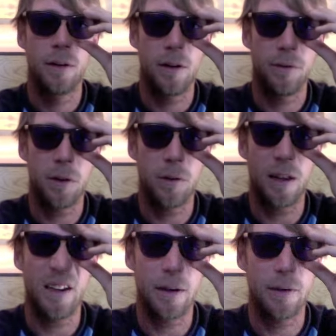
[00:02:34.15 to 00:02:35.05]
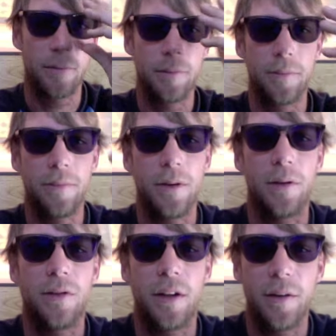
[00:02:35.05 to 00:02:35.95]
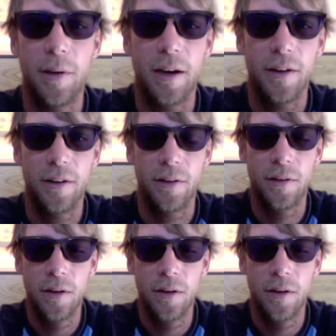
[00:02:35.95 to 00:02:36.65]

if you don't like it, send it back. And